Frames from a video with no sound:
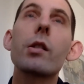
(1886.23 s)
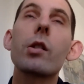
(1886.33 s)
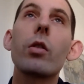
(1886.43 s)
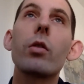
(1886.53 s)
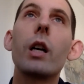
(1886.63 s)

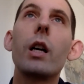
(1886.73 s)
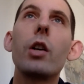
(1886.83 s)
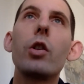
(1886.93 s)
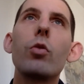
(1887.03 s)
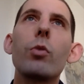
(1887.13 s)
So
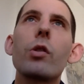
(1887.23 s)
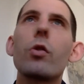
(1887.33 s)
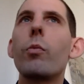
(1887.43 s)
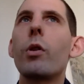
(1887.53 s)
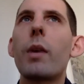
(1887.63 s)
humans
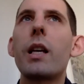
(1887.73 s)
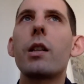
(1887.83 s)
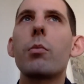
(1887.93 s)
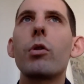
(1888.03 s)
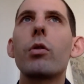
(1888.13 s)
who've been
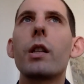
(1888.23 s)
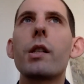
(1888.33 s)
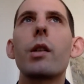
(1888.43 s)
making buildings